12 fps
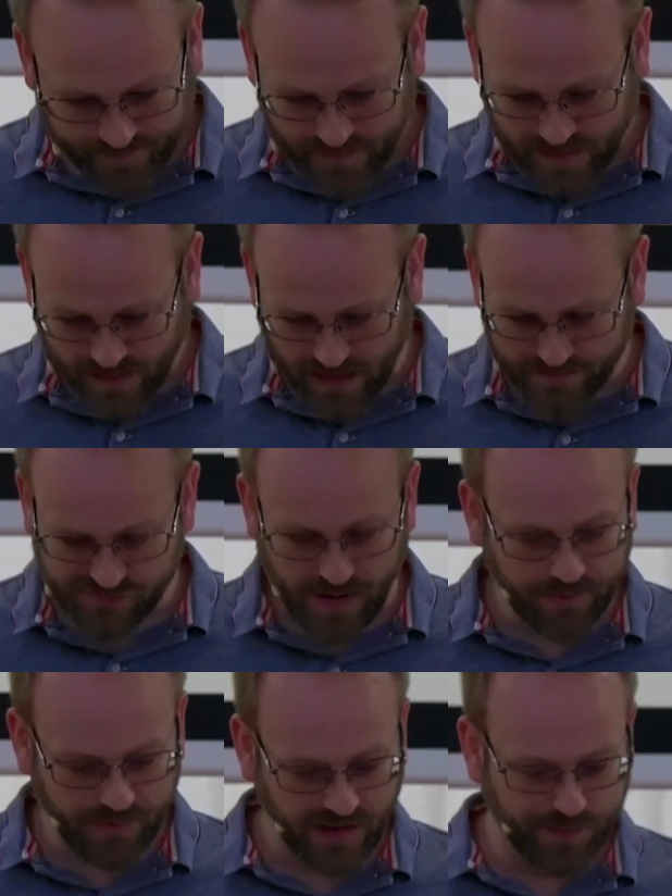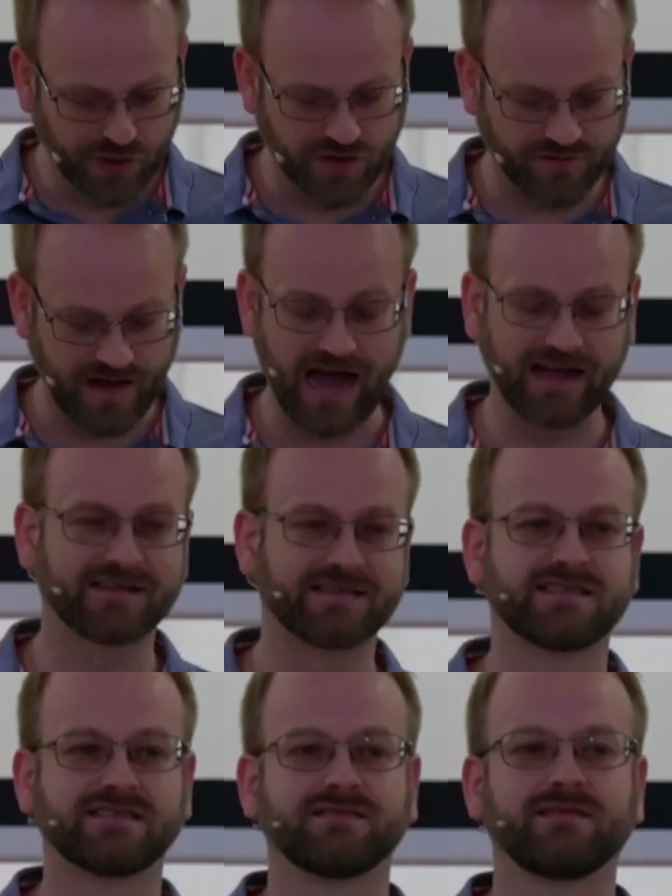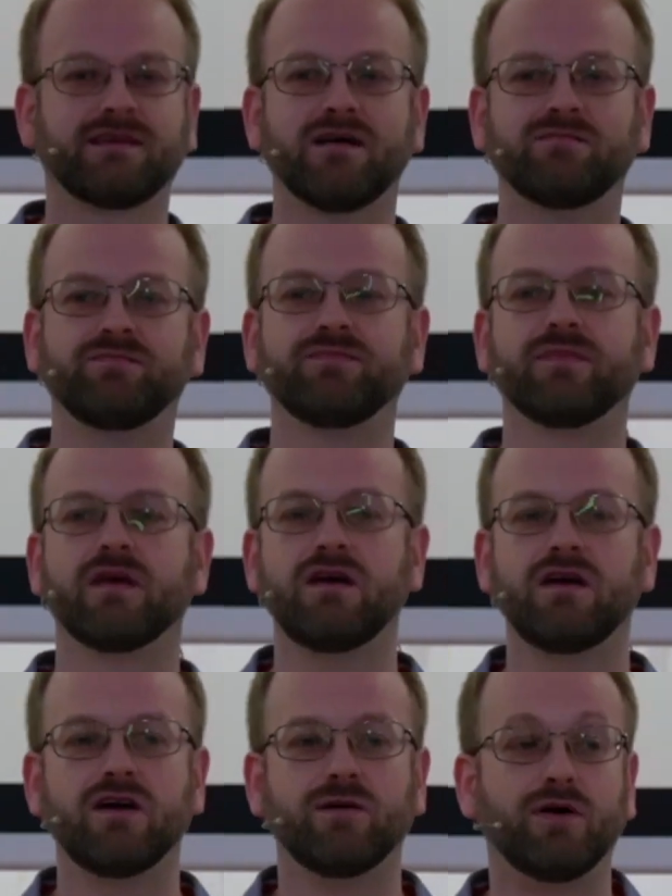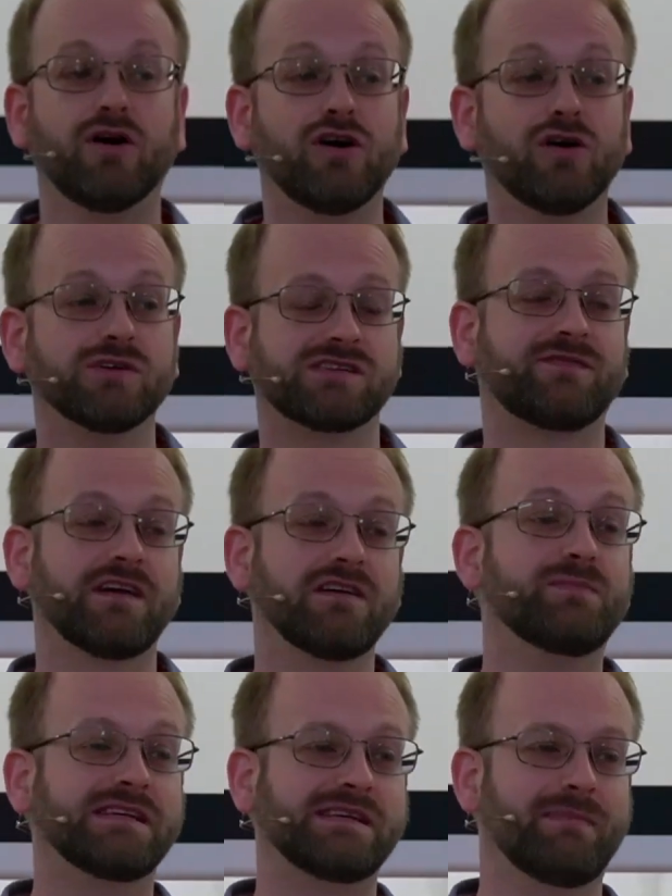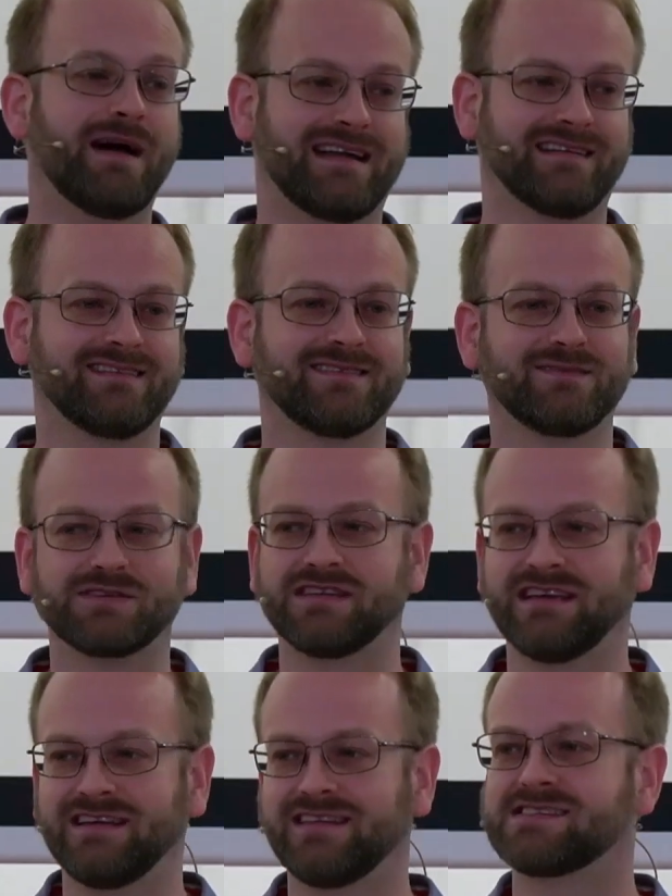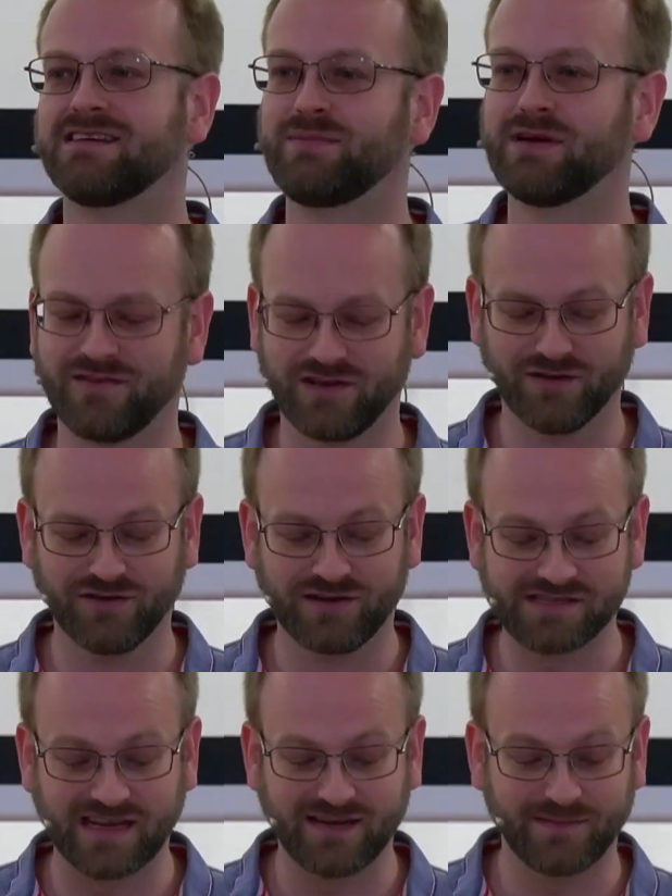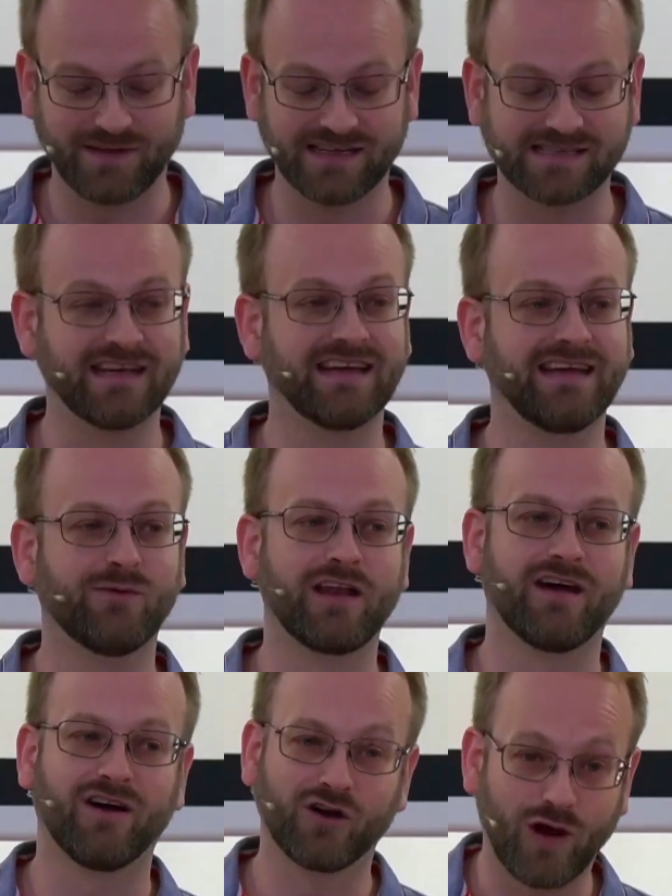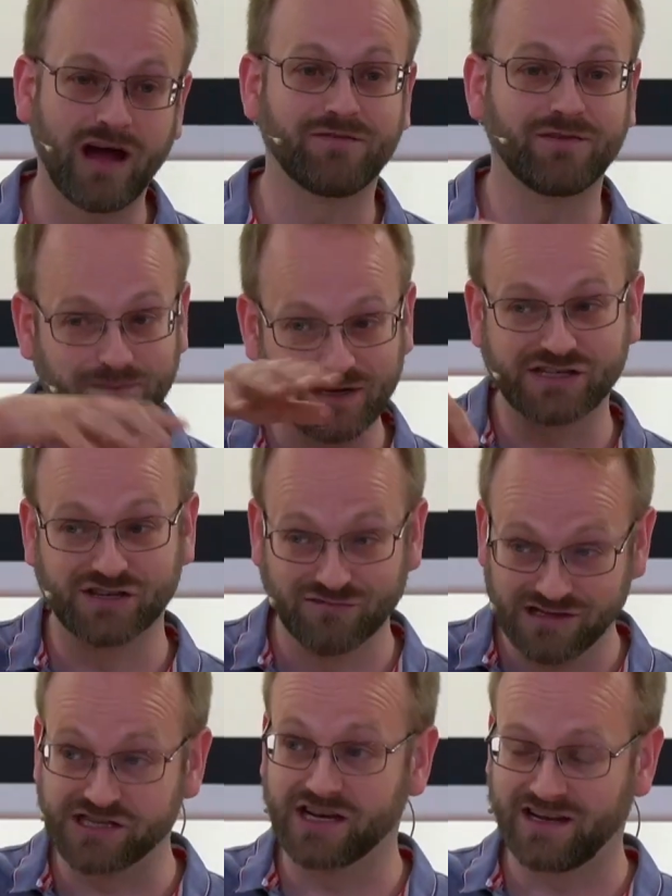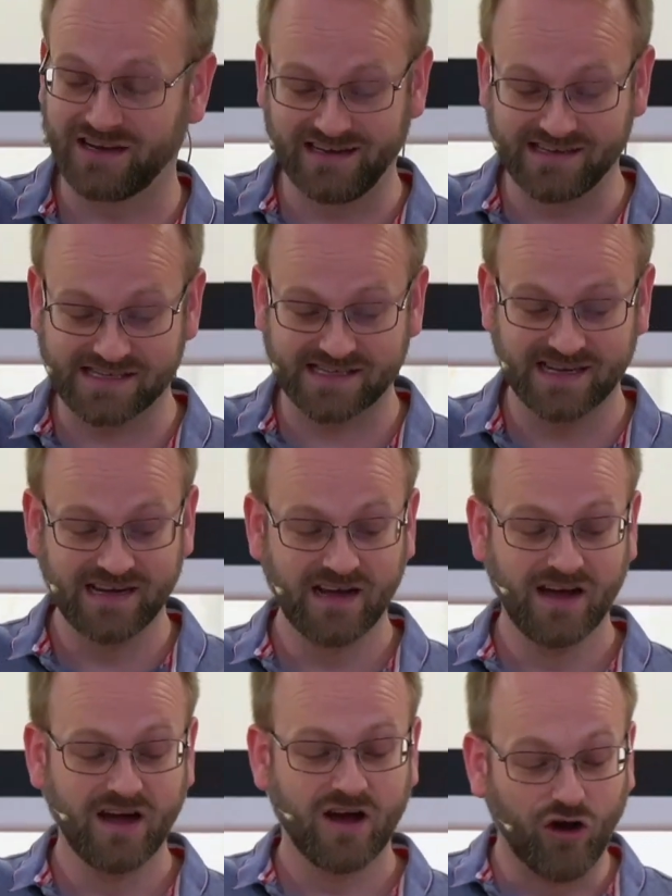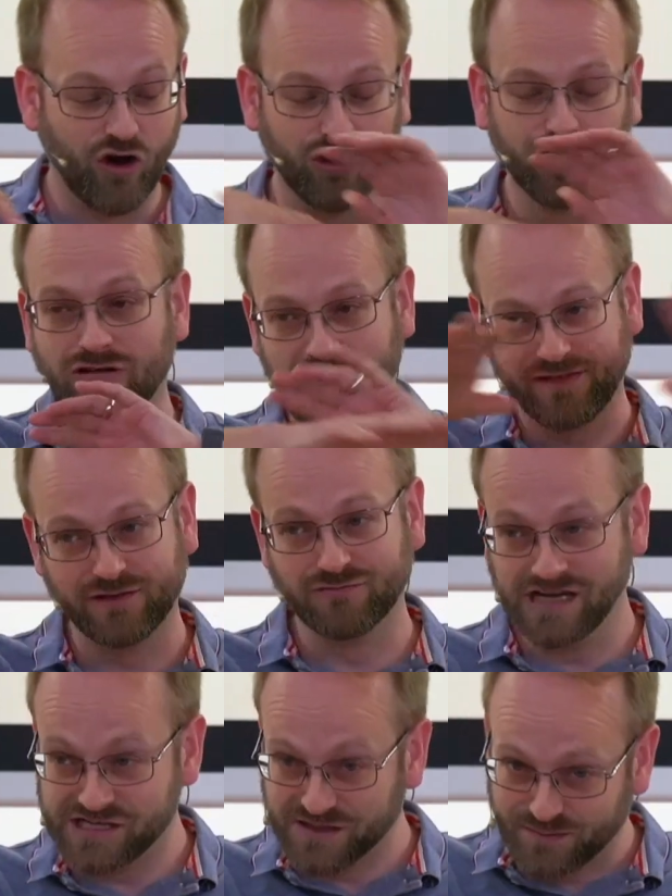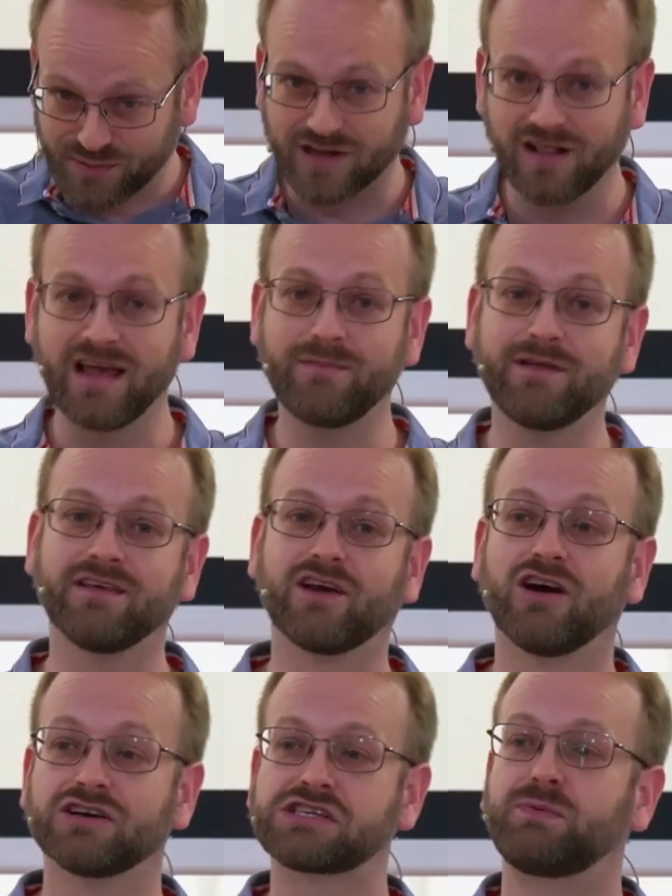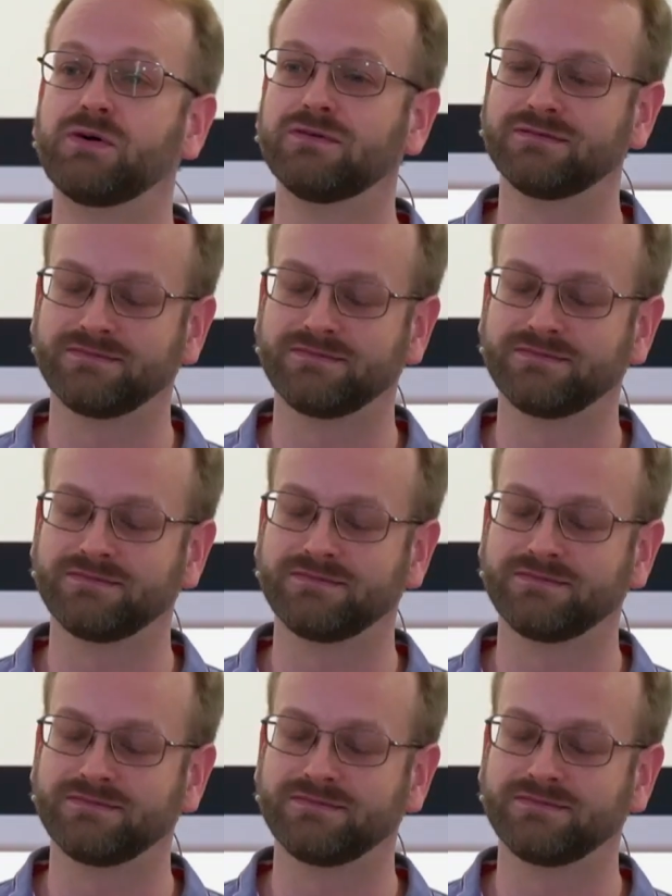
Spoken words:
Do you remember in the book of Acts, Paul was a very busy man, wasn't he? That's a bit of an understatement, isn't it? He went on quite a few missionary journeys all around the region proclaiming the gospel.